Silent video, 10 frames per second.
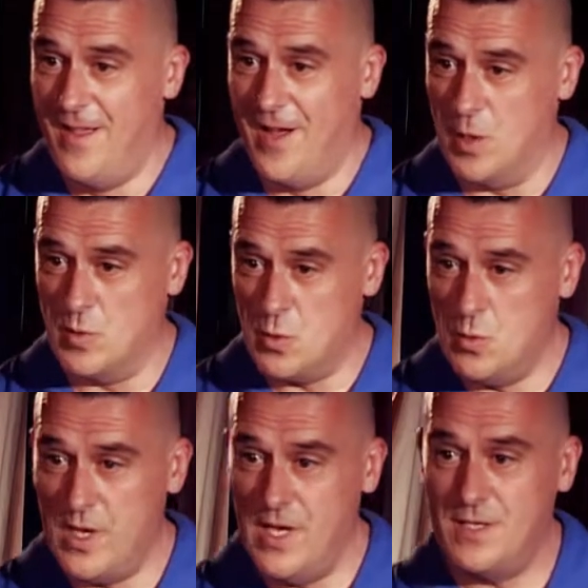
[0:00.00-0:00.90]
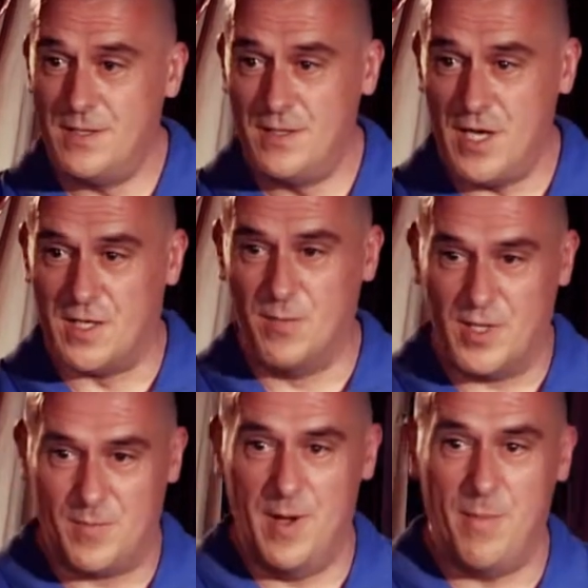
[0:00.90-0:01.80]
And there was all these
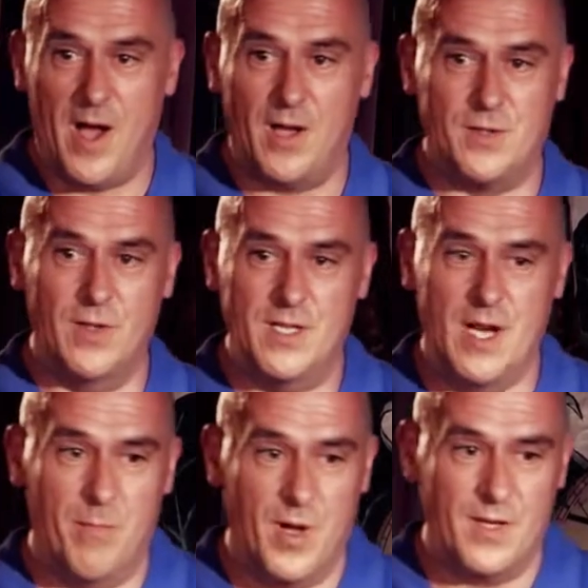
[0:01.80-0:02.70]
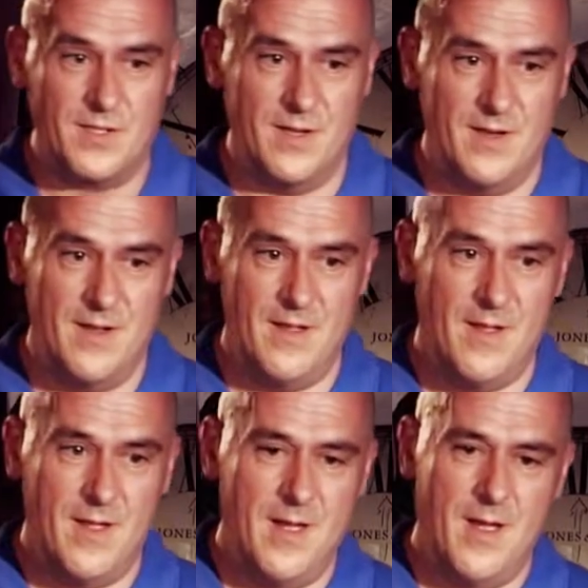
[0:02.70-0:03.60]
judgments being passed on this young person.
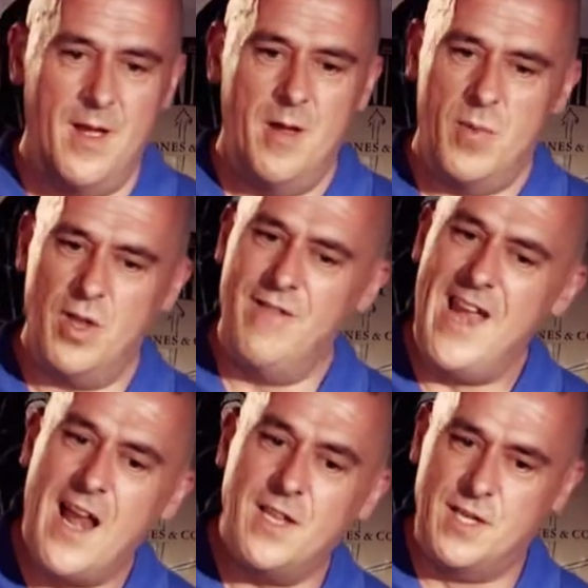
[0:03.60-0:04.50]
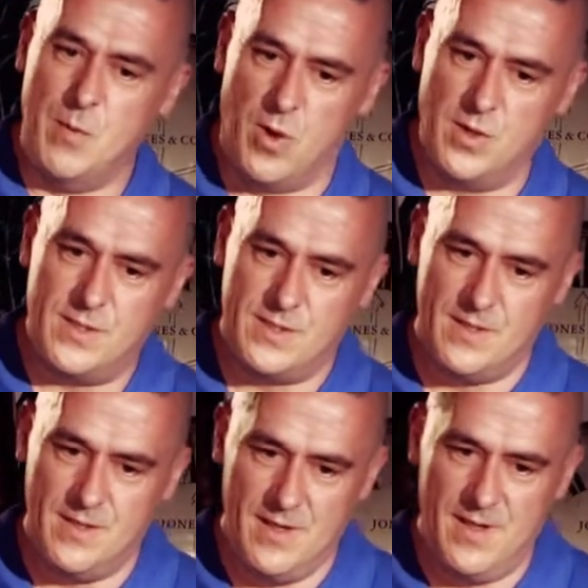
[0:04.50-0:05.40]
But the reality was,
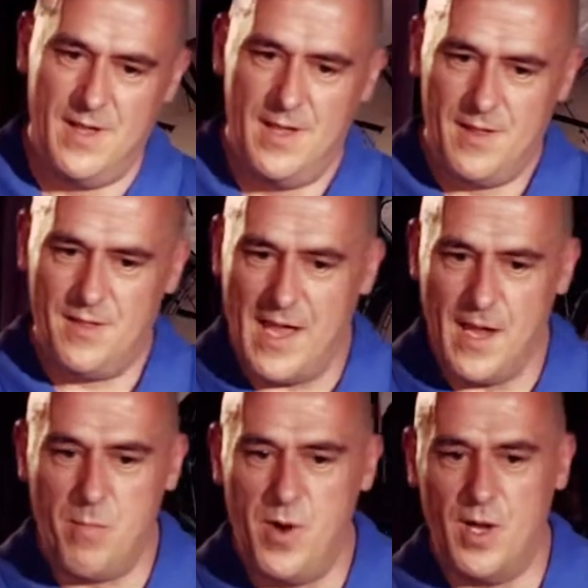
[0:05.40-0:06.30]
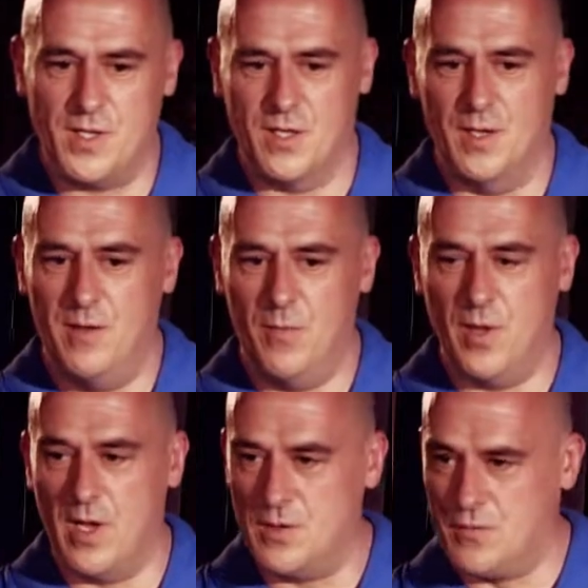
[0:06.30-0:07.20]
that young person,
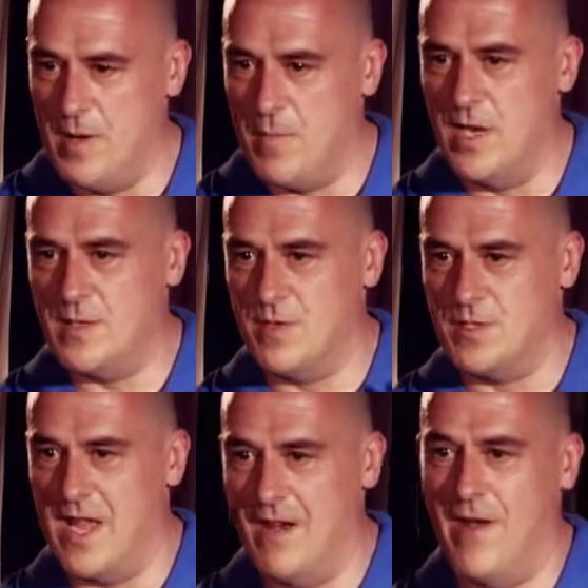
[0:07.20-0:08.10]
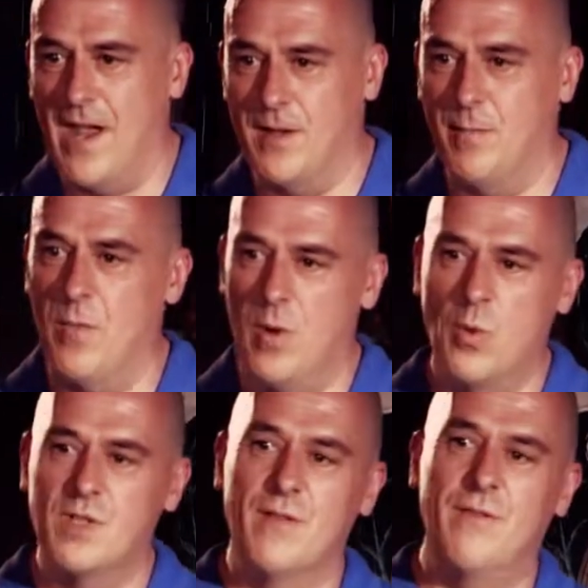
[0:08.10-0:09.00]
with those 3 policemen standing around him,
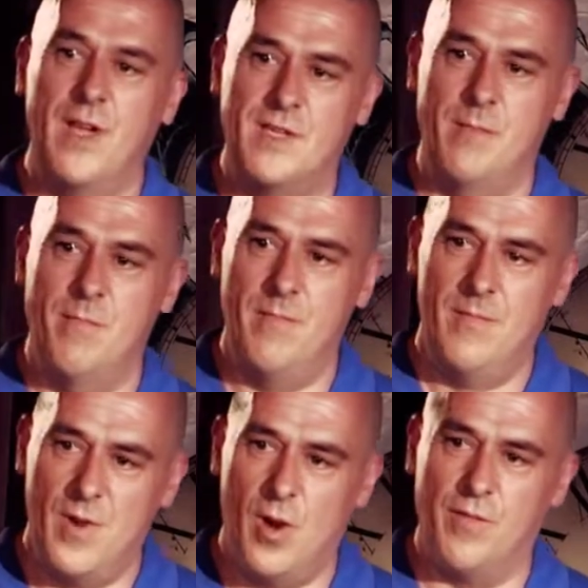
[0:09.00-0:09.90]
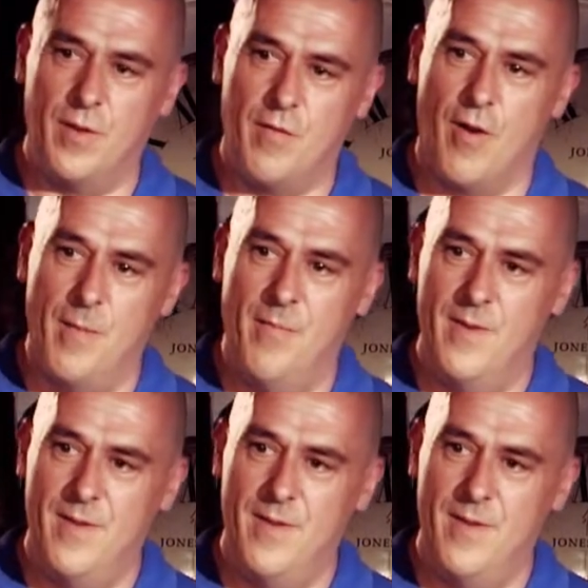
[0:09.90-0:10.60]
was the victim of the crime.